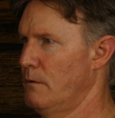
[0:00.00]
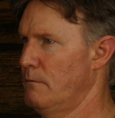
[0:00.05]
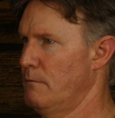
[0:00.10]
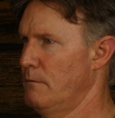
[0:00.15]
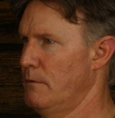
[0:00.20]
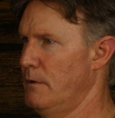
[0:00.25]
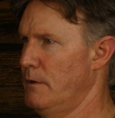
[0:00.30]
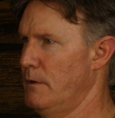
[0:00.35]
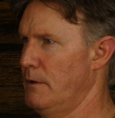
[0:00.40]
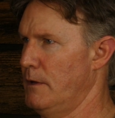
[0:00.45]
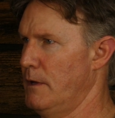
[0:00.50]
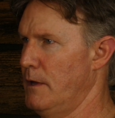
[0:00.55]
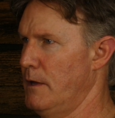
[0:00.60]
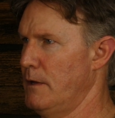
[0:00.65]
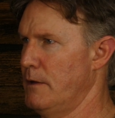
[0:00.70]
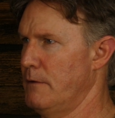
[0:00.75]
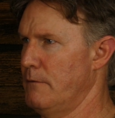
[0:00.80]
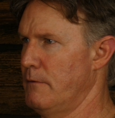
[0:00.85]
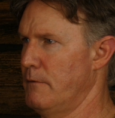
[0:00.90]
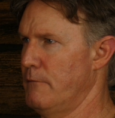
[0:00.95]
Yeah,
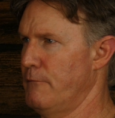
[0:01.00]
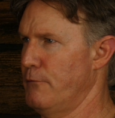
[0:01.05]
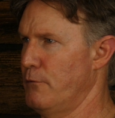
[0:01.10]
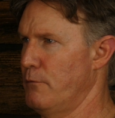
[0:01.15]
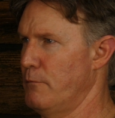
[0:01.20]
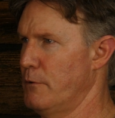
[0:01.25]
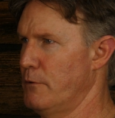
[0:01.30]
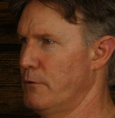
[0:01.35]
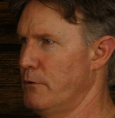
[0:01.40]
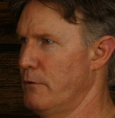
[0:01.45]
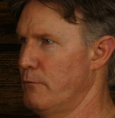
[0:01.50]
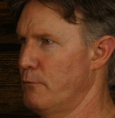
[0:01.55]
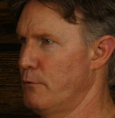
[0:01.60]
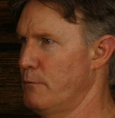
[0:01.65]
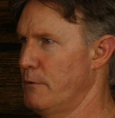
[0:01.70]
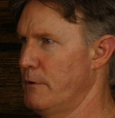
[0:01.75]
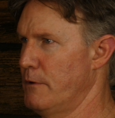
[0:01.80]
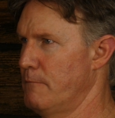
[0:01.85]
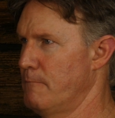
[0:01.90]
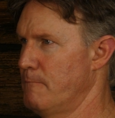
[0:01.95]
again, a filming light would have
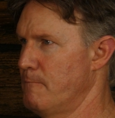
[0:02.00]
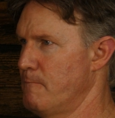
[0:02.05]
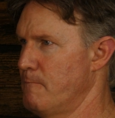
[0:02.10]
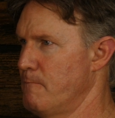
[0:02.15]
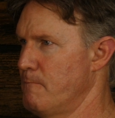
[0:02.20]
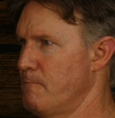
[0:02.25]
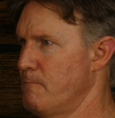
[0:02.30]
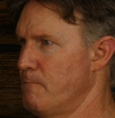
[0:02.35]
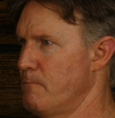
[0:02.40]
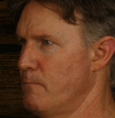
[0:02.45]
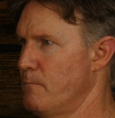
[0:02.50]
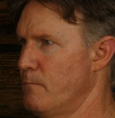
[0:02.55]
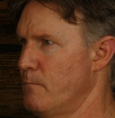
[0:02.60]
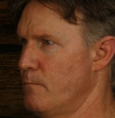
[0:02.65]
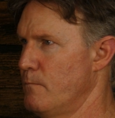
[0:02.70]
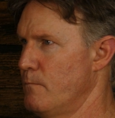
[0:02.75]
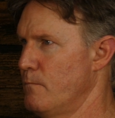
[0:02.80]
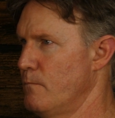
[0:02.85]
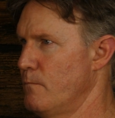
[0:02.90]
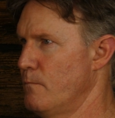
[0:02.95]
been
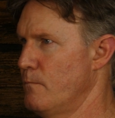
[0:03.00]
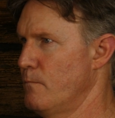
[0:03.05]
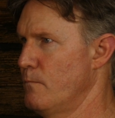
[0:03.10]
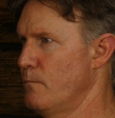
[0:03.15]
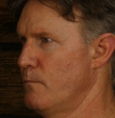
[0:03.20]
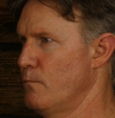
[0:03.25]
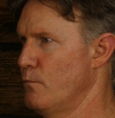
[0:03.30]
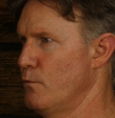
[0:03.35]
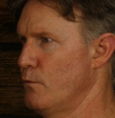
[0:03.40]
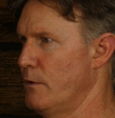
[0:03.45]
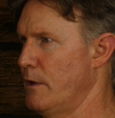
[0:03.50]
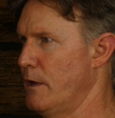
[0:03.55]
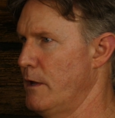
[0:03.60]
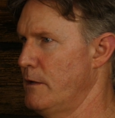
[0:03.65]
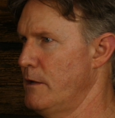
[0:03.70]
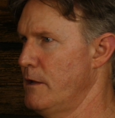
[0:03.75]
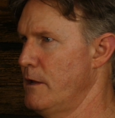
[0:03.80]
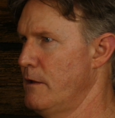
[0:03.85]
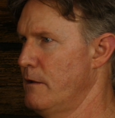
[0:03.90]
real handy.